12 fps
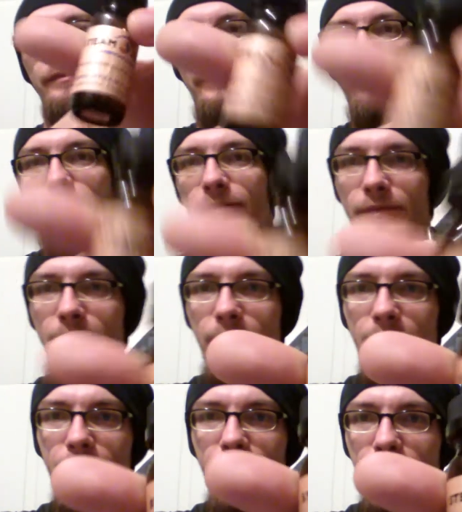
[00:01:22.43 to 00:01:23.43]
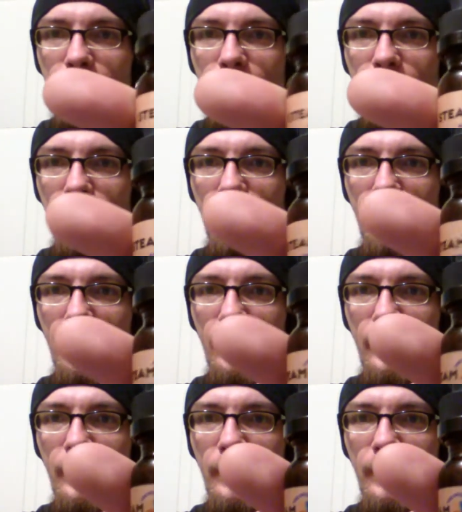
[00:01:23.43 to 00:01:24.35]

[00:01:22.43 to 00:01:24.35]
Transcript: [no speech]